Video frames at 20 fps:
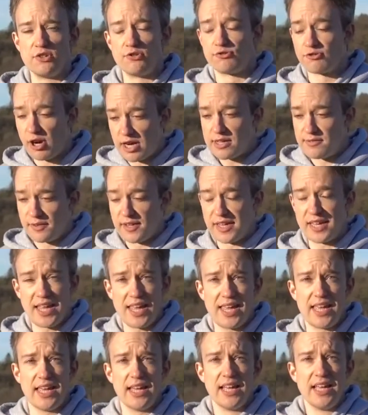Driving
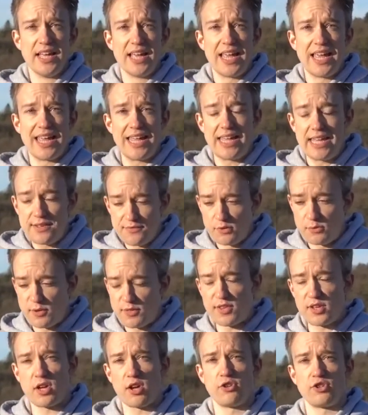here, even
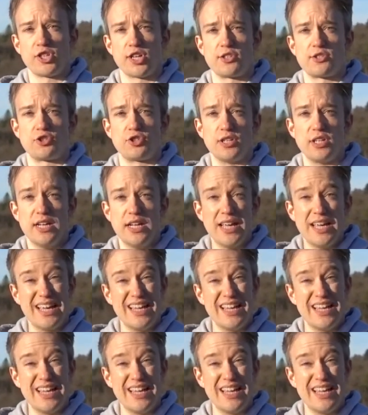with the congestion,